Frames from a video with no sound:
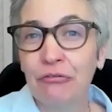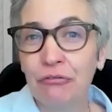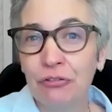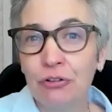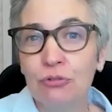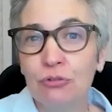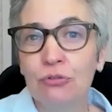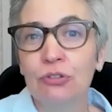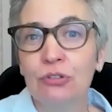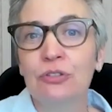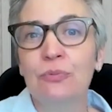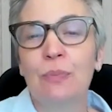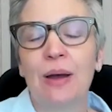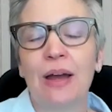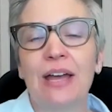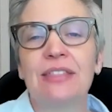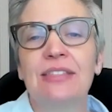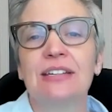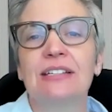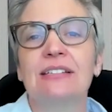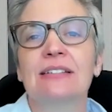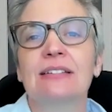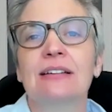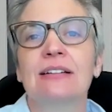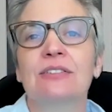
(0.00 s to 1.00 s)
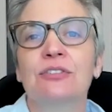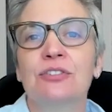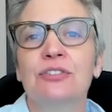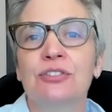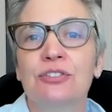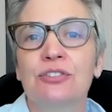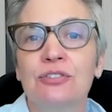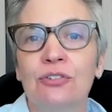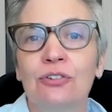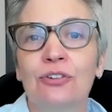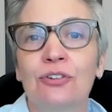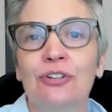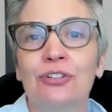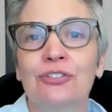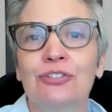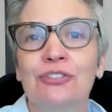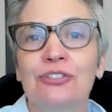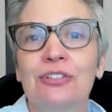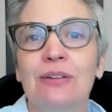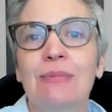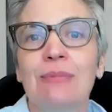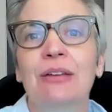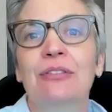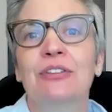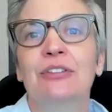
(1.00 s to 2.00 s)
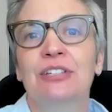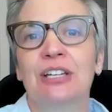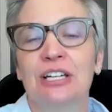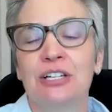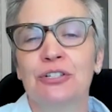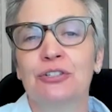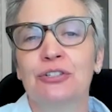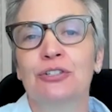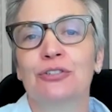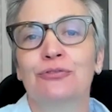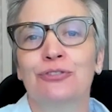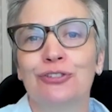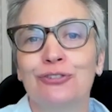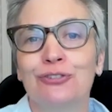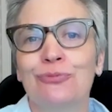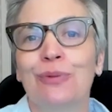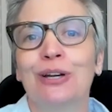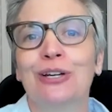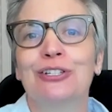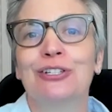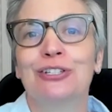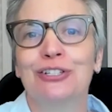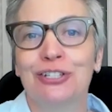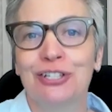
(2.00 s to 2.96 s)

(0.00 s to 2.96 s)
fueled by these concerns about the dangers of too much